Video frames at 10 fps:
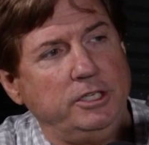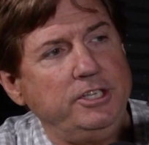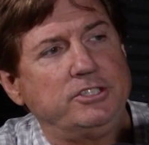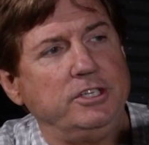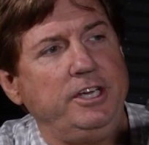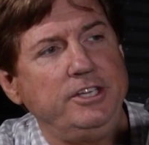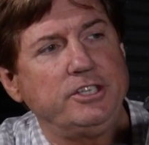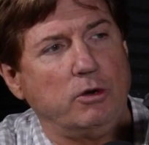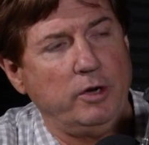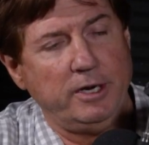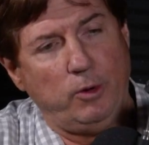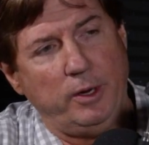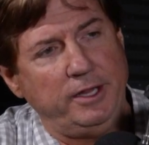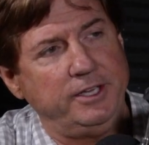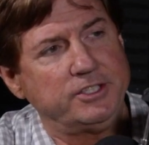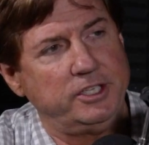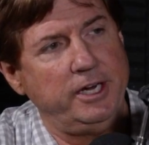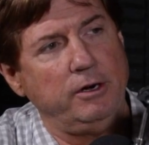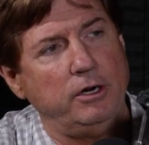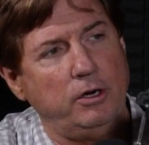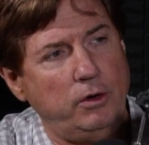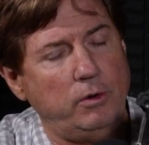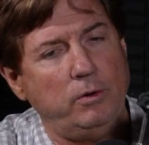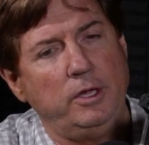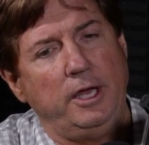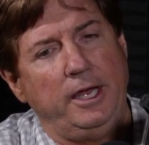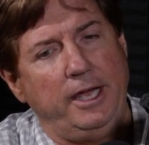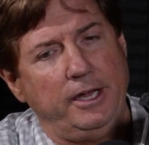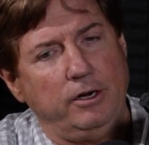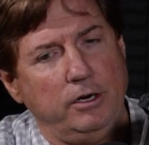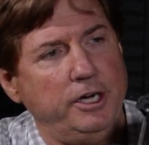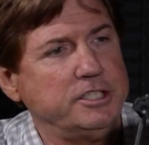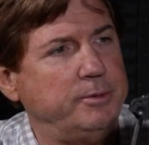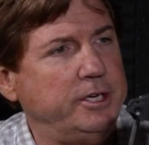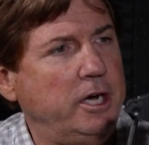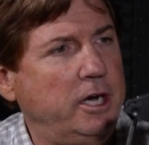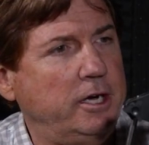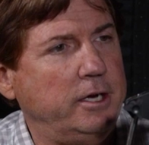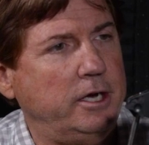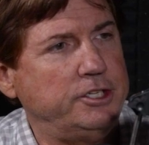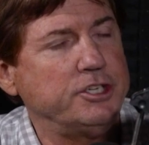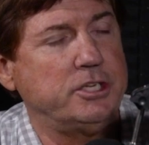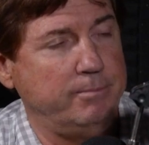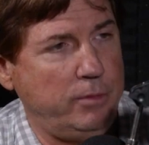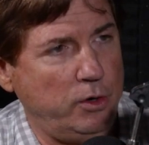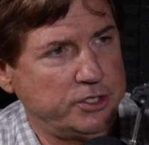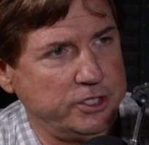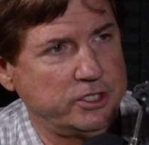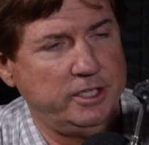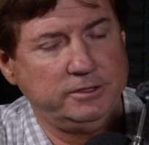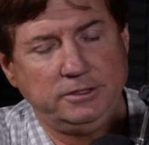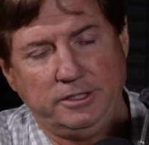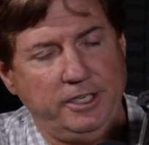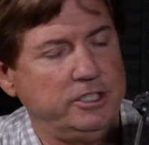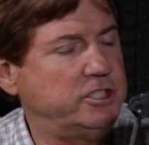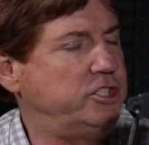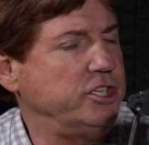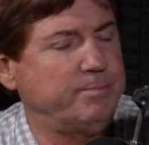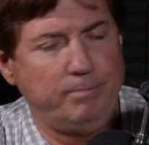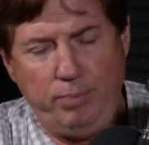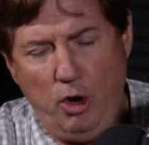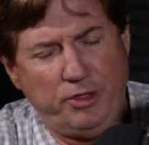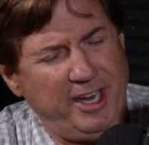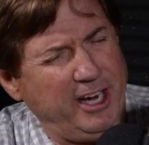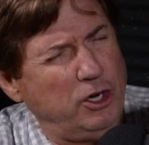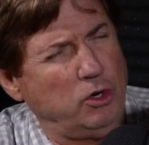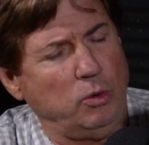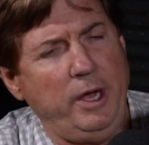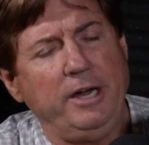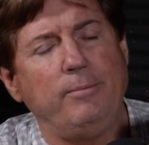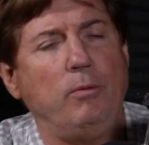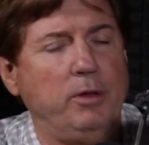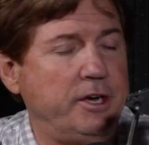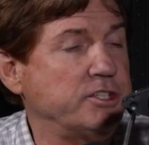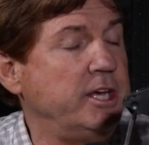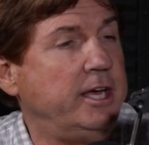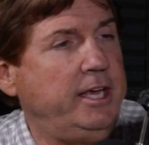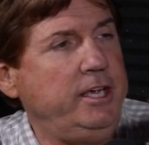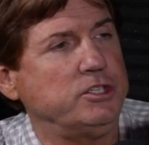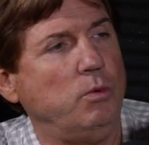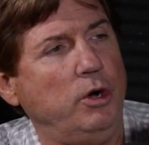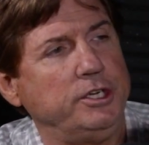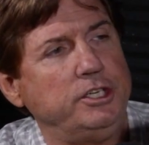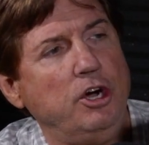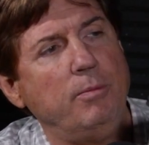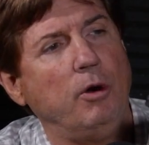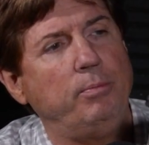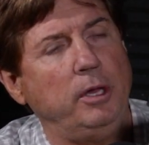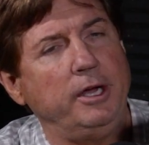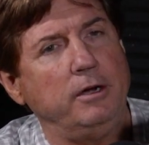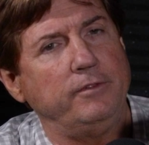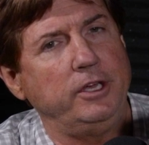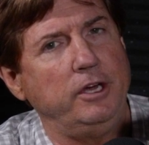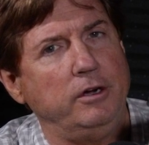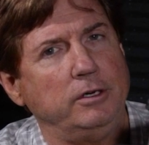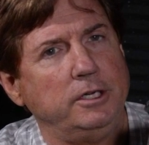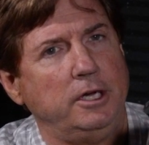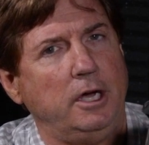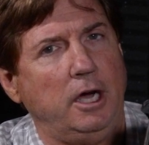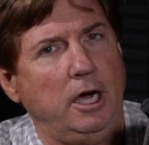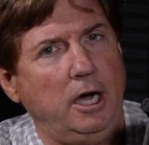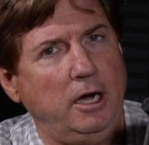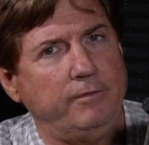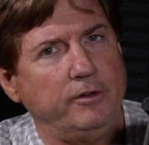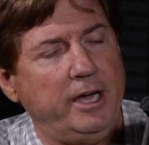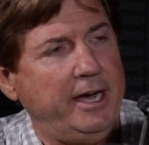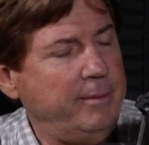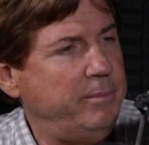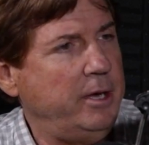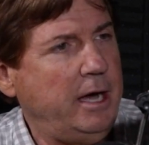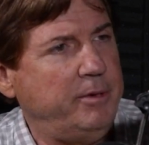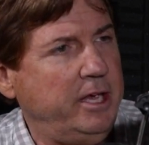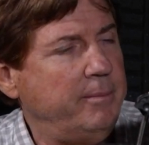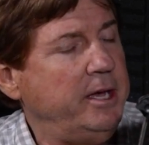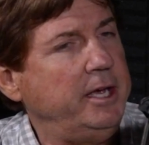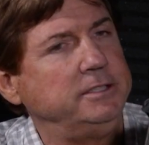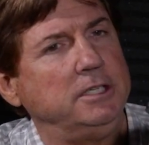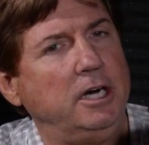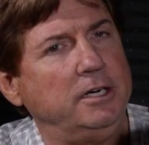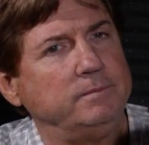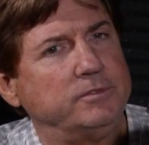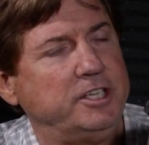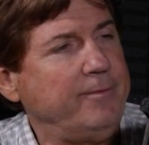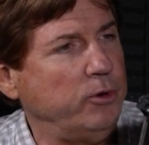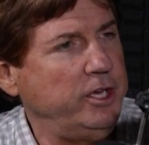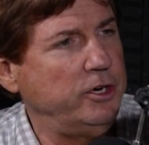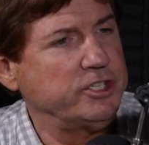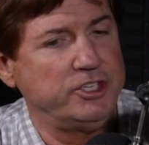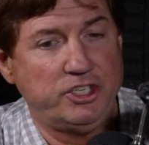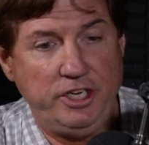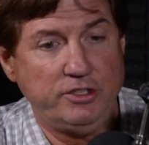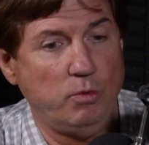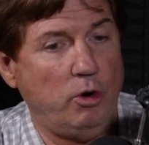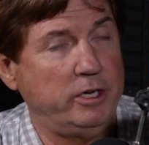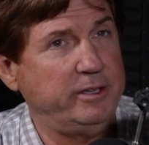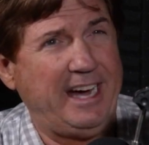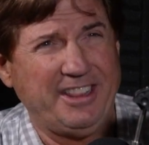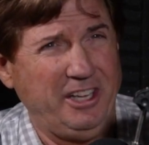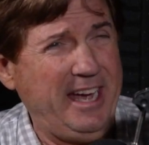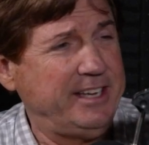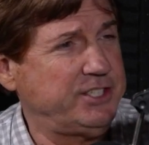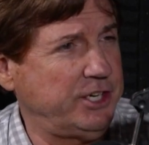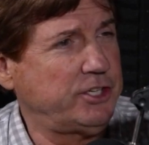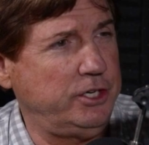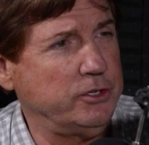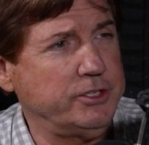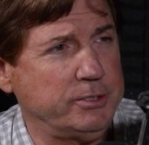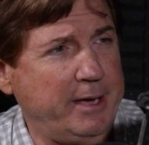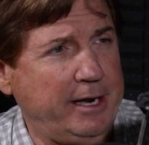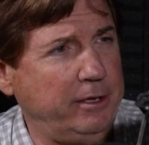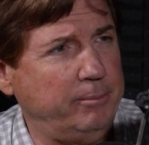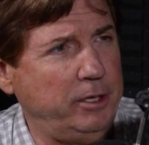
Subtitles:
he's incredible. And then Sierra Hall and her husband, Justin Moses, and they're just both incredible players. He has won Dobro Player of the Year for the IBMA several years, and she's won like the last 6 years as mandolin